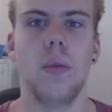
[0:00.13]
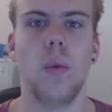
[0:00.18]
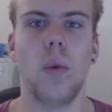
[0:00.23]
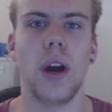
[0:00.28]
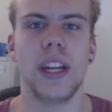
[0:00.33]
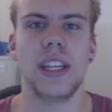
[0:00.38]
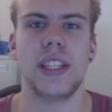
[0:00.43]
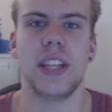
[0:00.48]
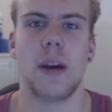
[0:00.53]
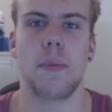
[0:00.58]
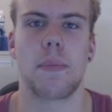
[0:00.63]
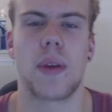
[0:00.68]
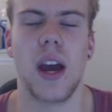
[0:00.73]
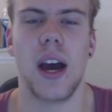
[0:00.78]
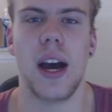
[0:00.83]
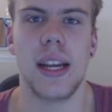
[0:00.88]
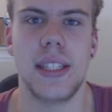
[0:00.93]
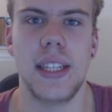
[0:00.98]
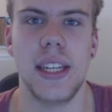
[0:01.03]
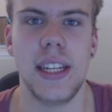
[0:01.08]
What is up,
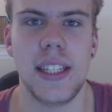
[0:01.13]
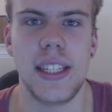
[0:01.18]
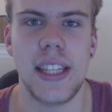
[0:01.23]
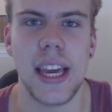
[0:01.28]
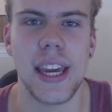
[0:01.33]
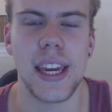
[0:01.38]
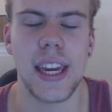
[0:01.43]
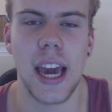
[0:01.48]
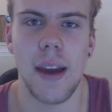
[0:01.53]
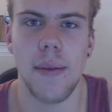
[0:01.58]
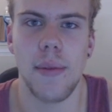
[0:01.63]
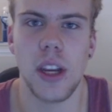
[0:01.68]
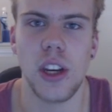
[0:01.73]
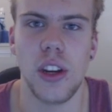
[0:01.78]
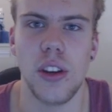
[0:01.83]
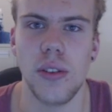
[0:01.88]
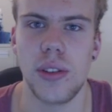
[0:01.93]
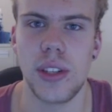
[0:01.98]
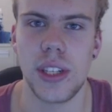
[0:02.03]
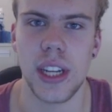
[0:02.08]
guys? It is the gaming
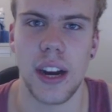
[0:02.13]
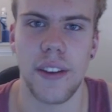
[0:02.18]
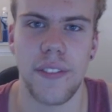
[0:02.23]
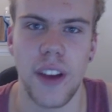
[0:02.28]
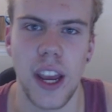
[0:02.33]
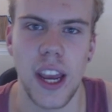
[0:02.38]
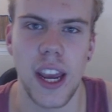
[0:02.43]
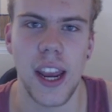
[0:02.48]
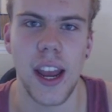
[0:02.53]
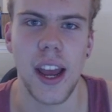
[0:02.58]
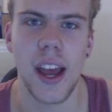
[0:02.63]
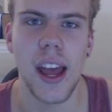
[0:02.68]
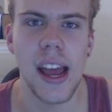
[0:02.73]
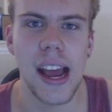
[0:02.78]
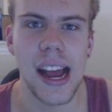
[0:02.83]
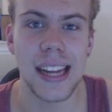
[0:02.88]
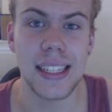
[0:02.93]
news stuff here,